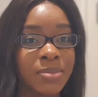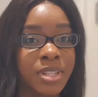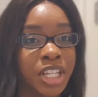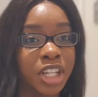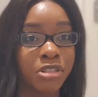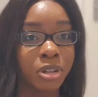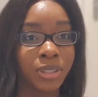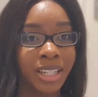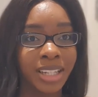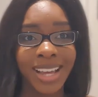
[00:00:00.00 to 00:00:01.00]
material
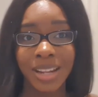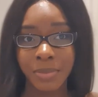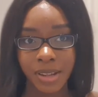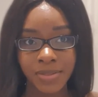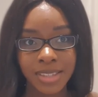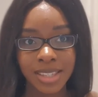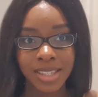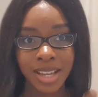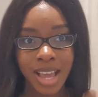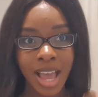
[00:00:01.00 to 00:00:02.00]
in 9 months,
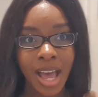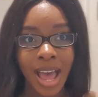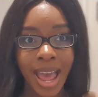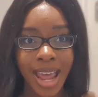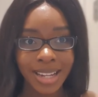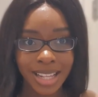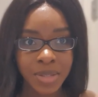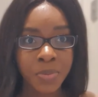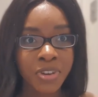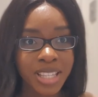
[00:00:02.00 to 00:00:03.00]
and it's
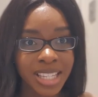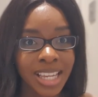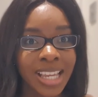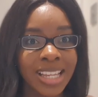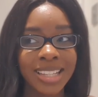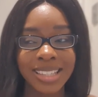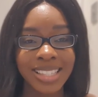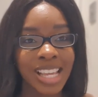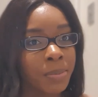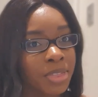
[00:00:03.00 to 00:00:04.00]
pretty in
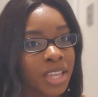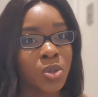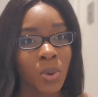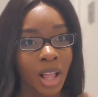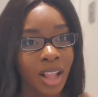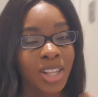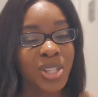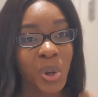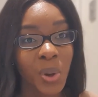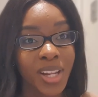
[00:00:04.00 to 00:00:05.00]
depth as well.
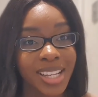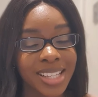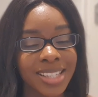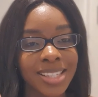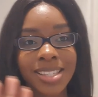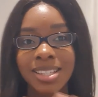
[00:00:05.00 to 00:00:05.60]
So it's